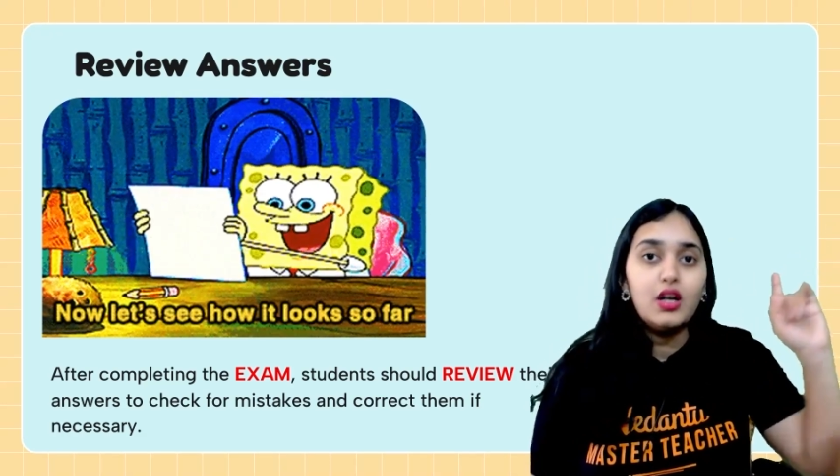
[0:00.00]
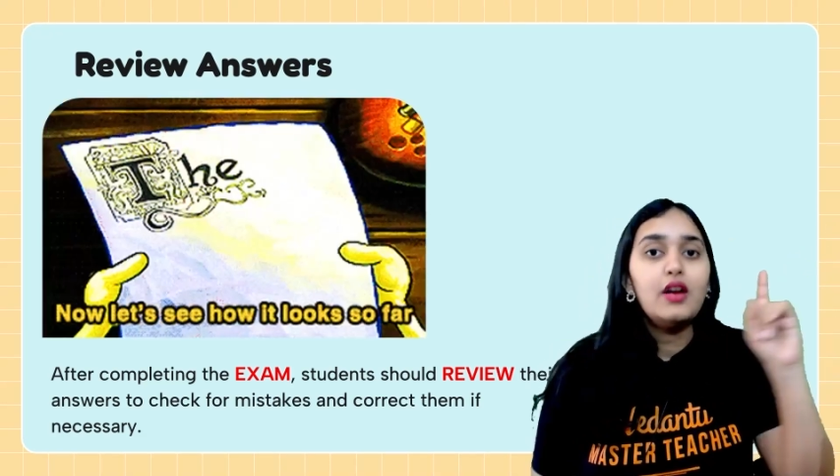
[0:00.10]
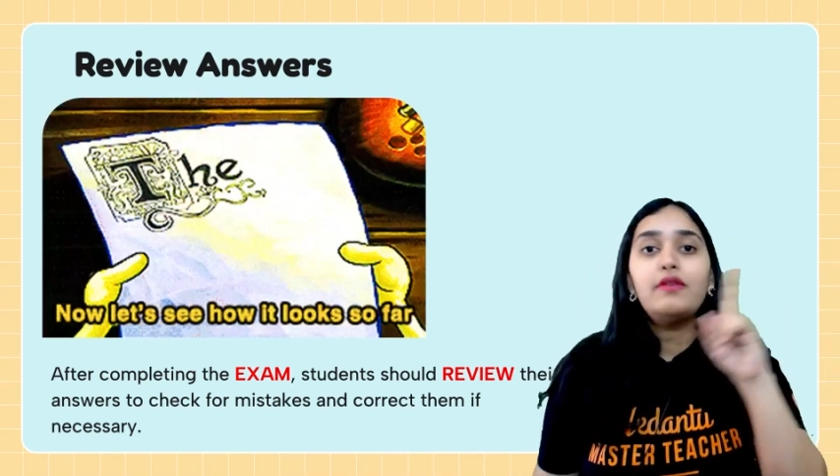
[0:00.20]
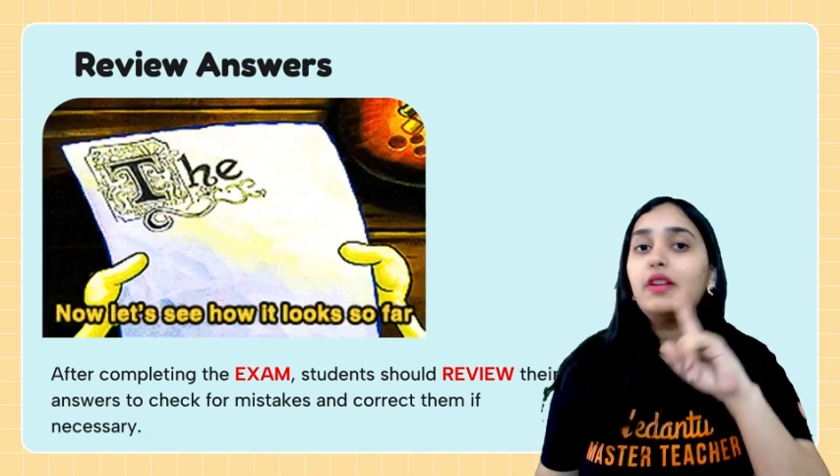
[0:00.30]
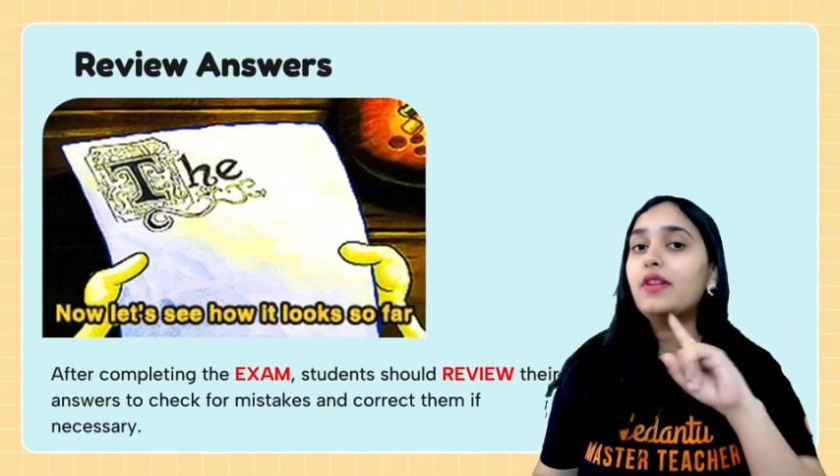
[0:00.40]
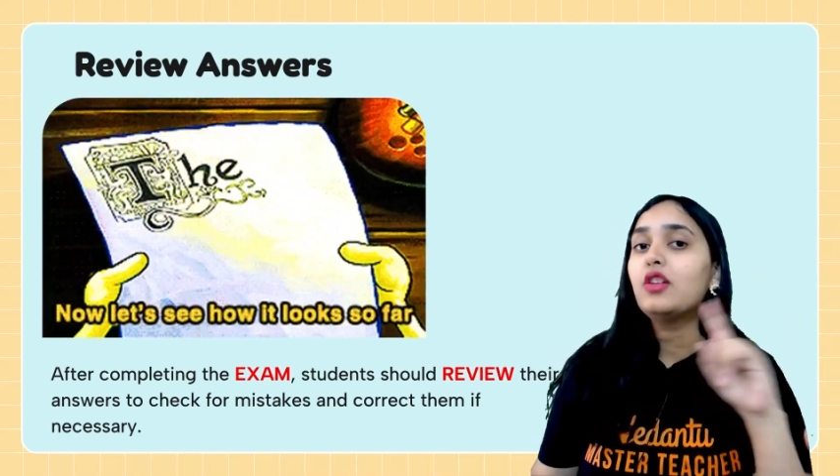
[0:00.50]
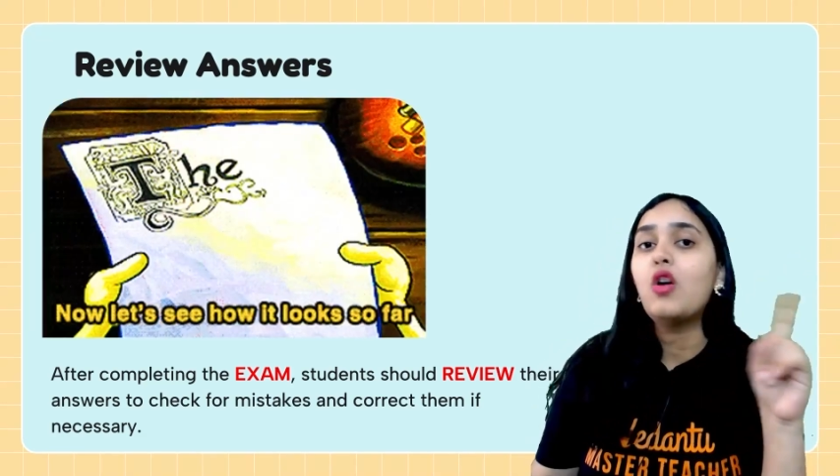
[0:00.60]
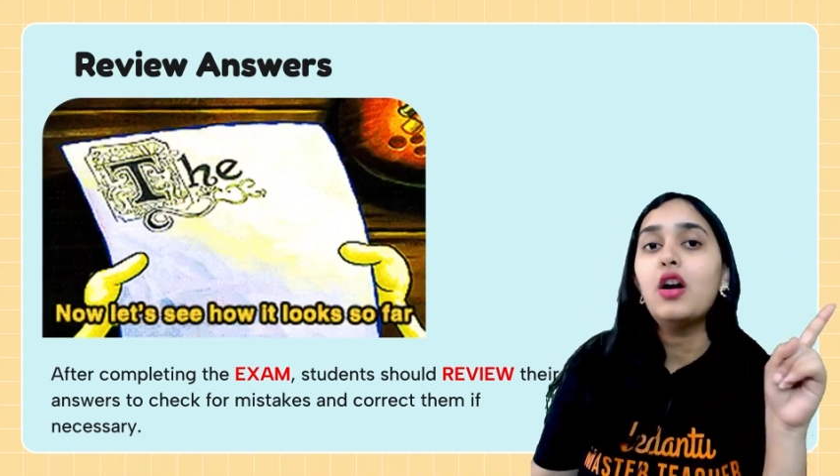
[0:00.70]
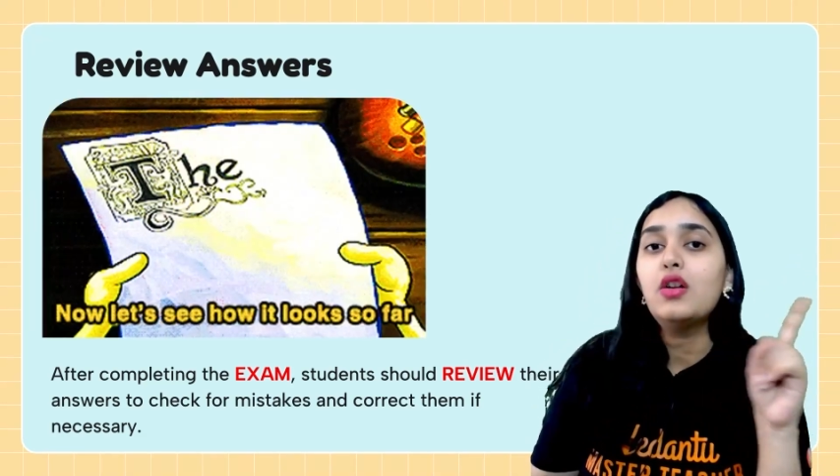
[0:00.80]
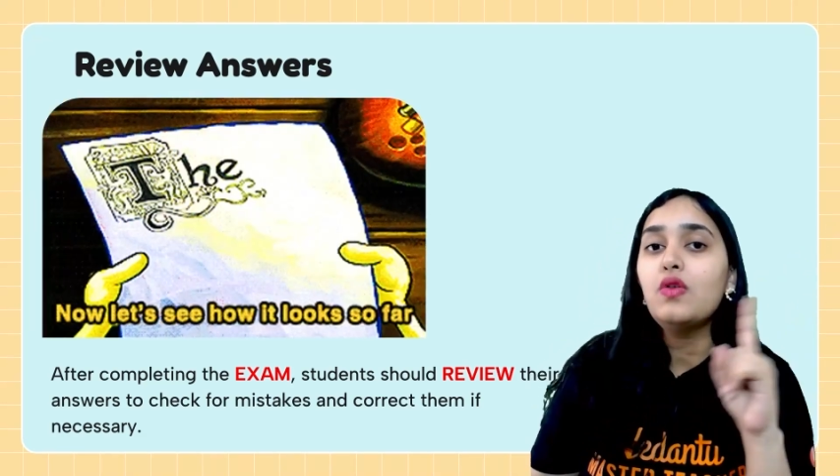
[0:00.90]
we will
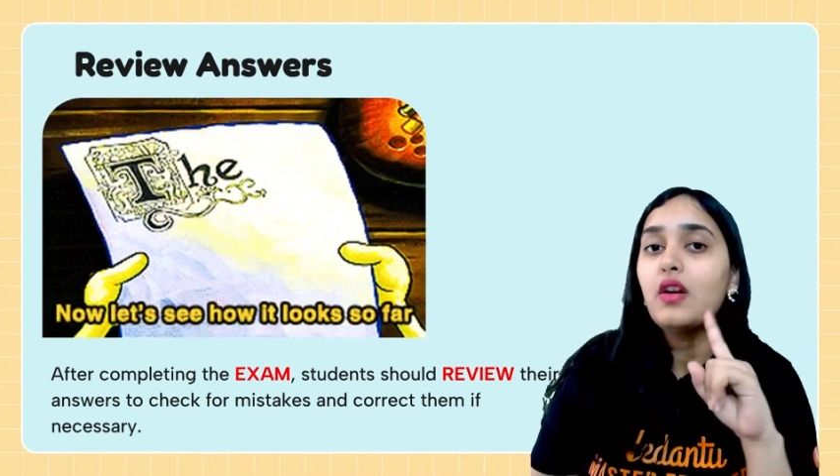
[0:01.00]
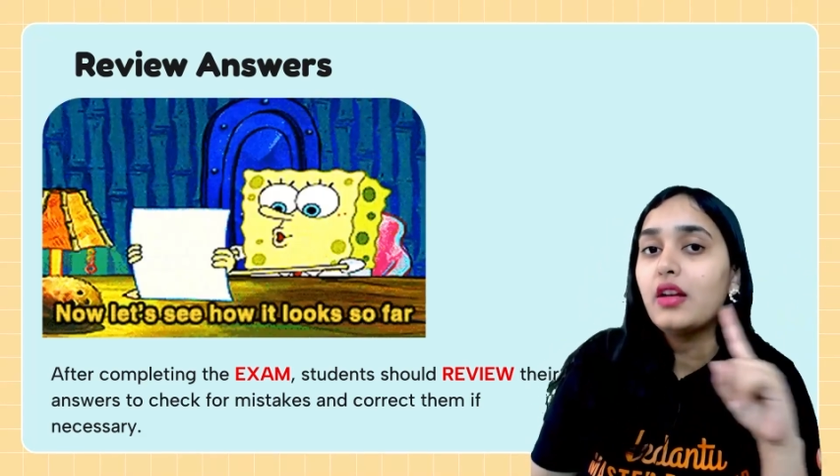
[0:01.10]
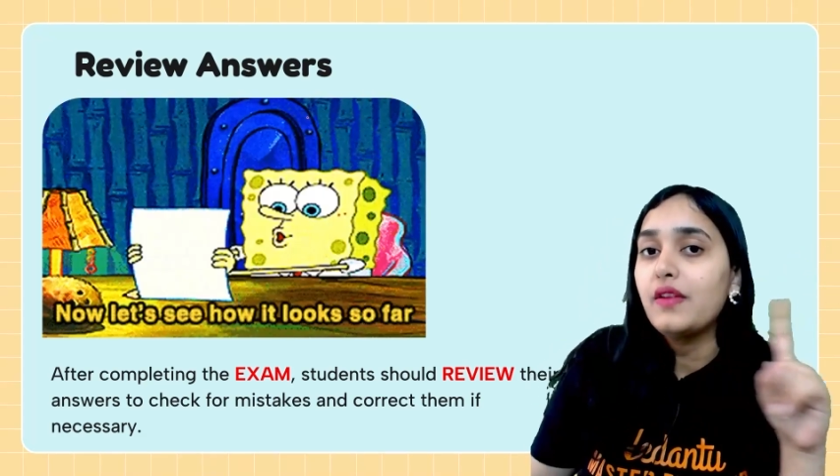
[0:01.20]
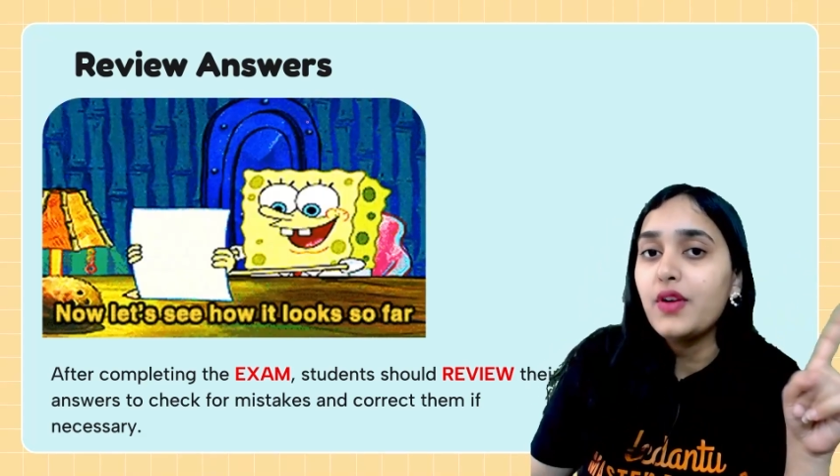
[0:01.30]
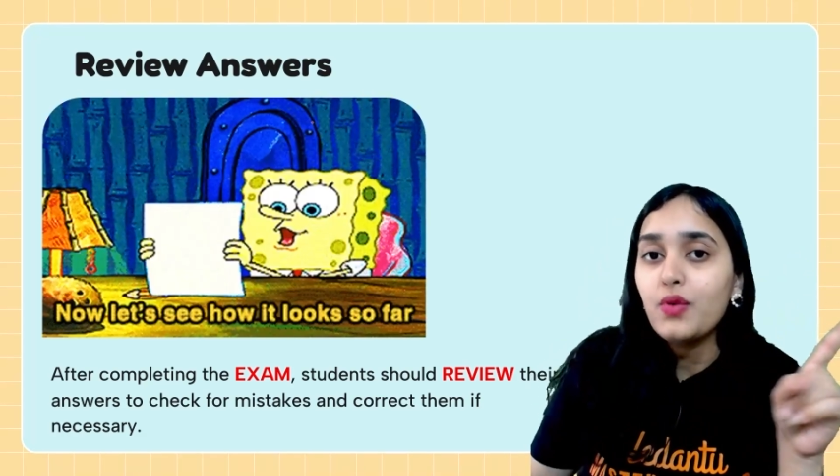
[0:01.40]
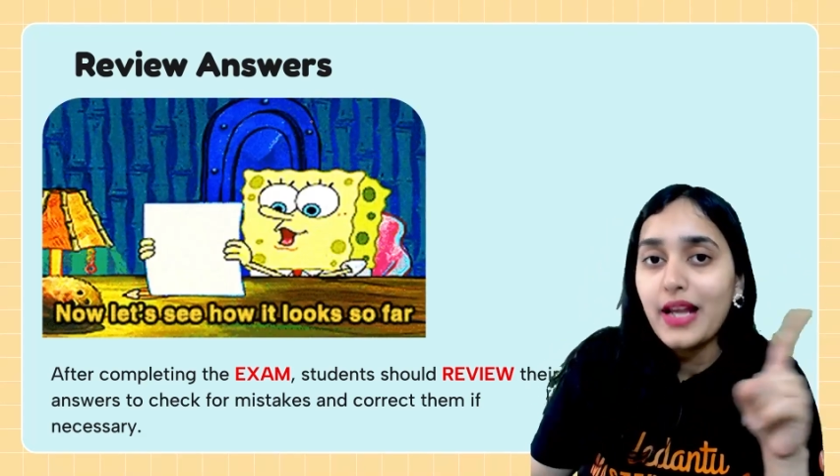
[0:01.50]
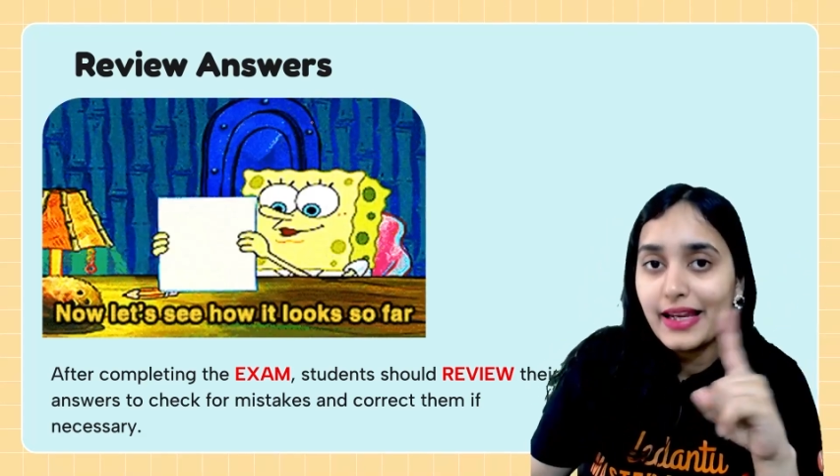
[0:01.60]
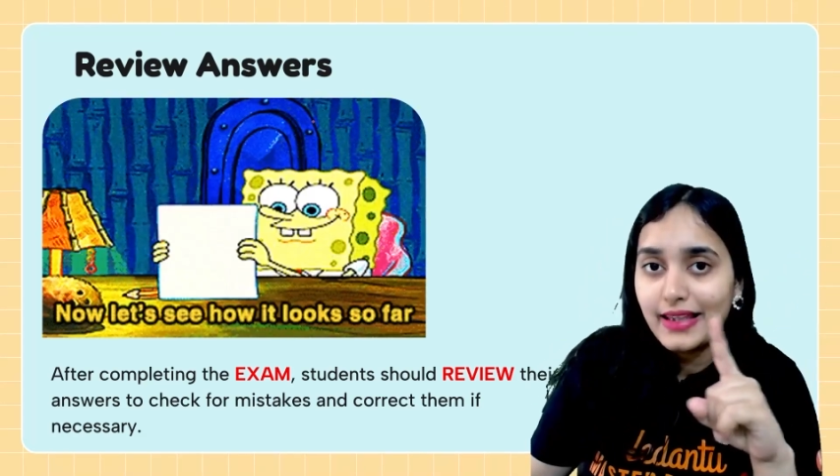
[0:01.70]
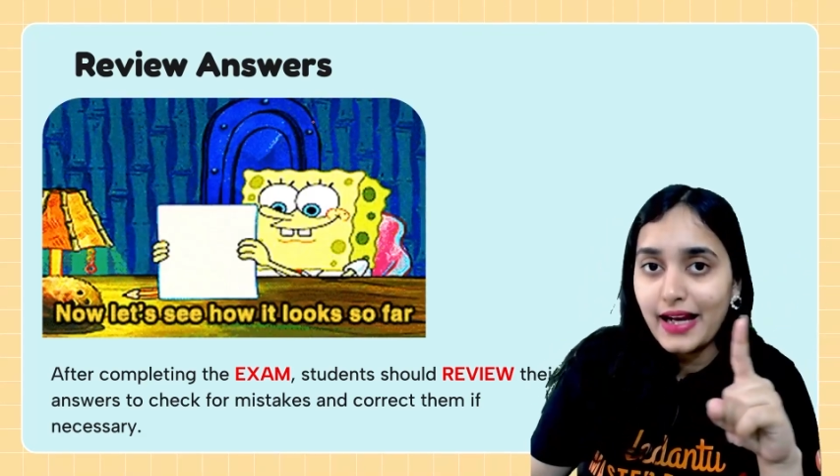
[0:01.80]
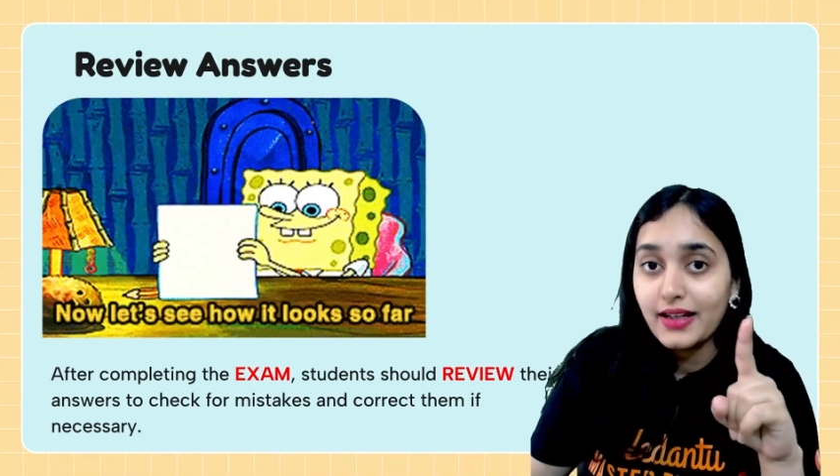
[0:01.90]
not do review
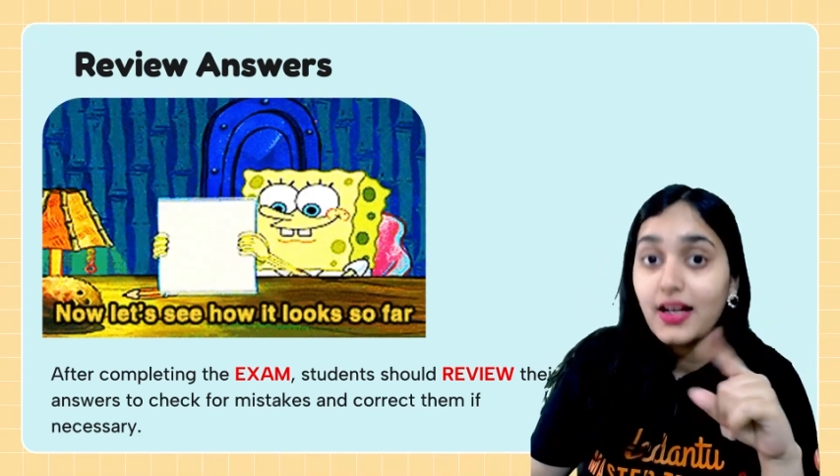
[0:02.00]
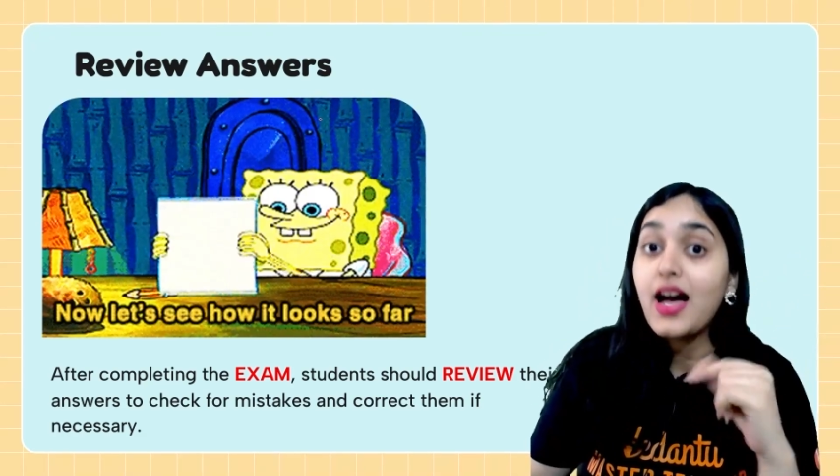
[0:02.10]
like that.